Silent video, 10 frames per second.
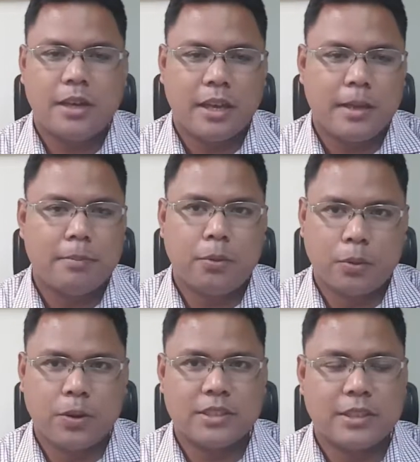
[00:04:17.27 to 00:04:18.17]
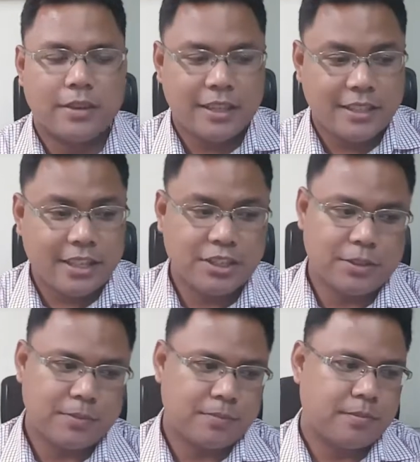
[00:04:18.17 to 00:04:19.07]
and brokers accreditation.
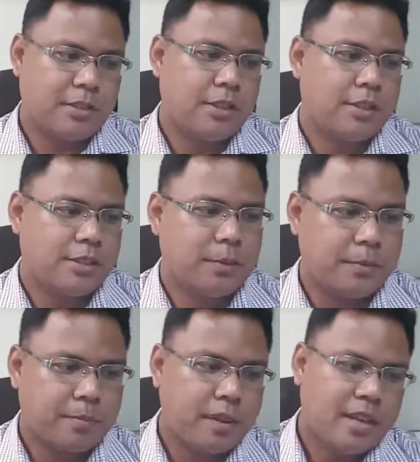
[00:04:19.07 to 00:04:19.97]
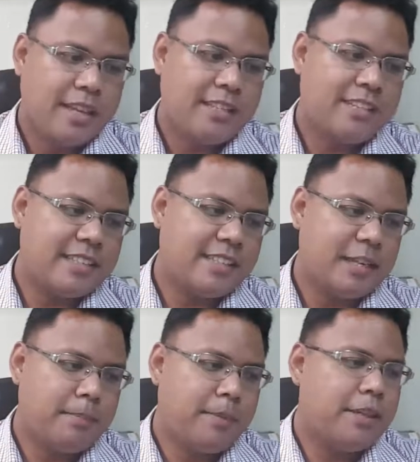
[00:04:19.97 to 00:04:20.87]
So, it says, in
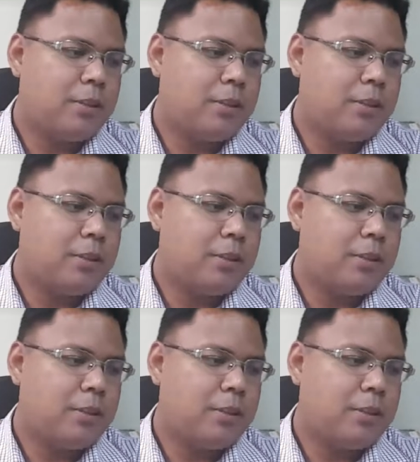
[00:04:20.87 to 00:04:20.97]
a bid